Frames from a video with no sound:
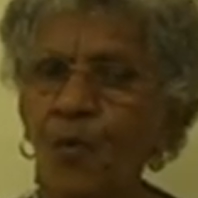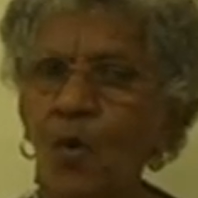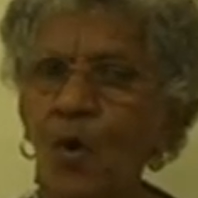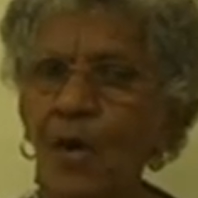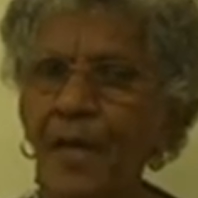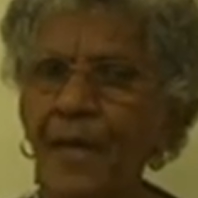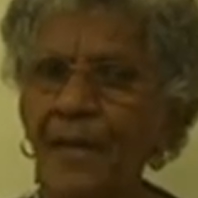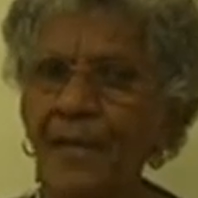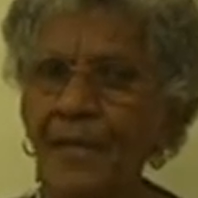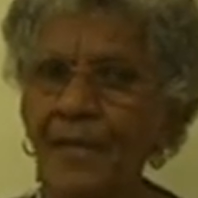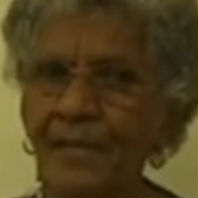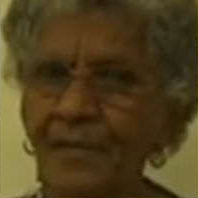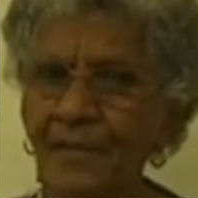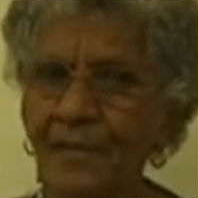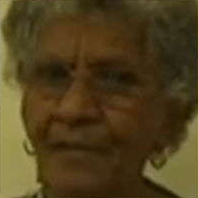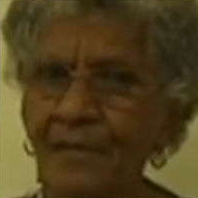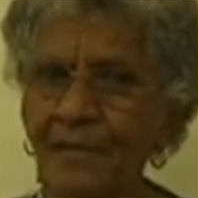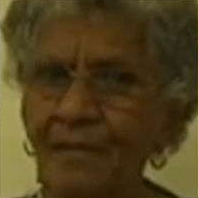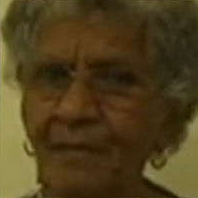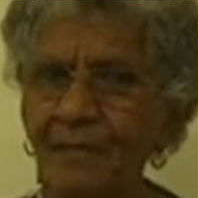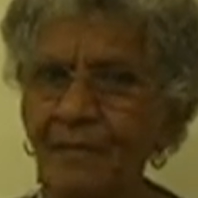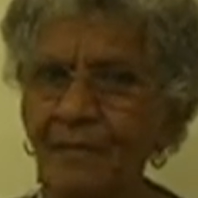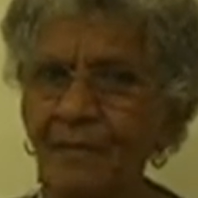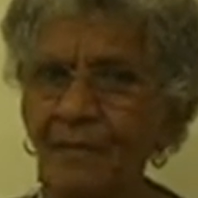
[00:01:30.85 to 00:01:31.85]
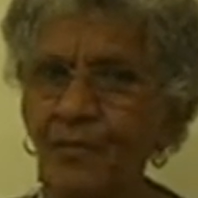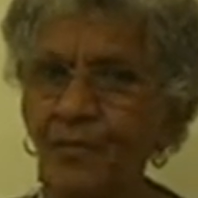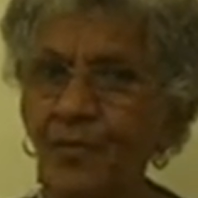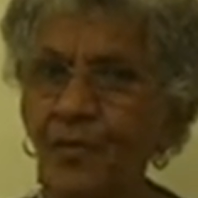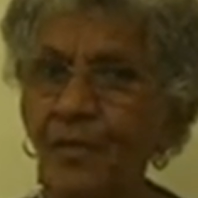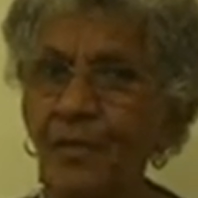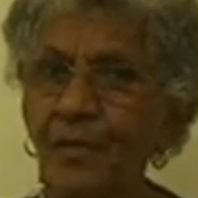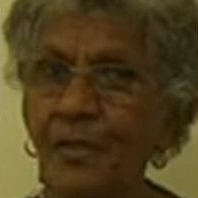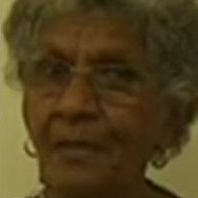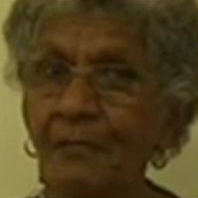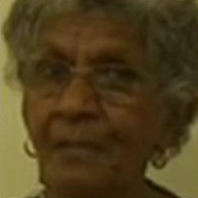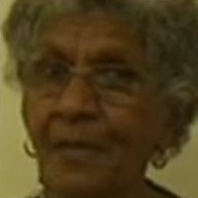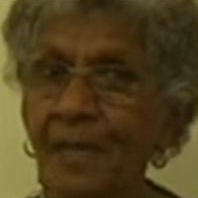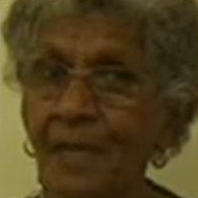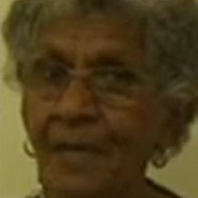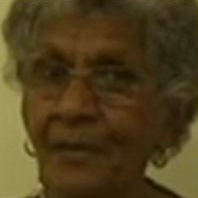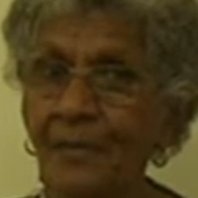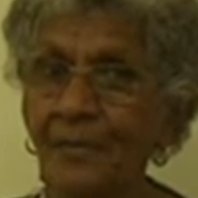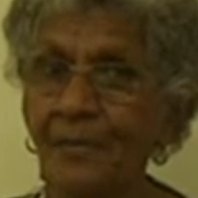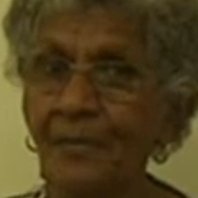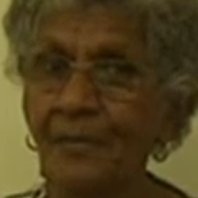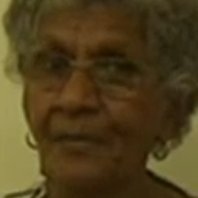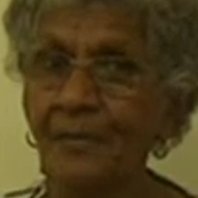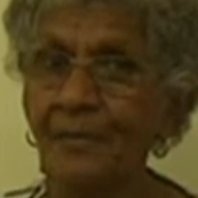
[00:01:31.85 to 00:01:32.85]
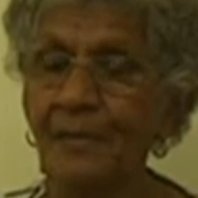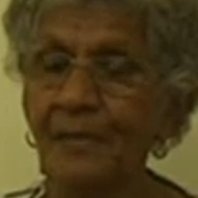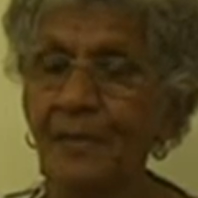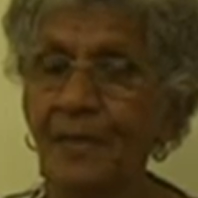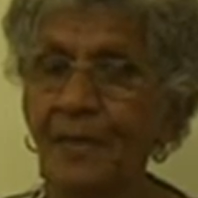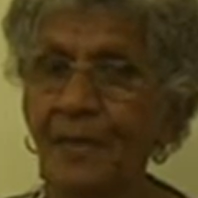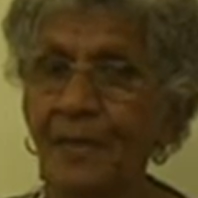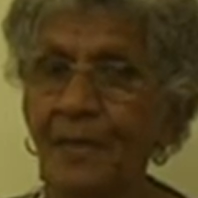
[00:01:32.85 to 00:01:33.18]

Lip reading: quite hesitant to join in the marches.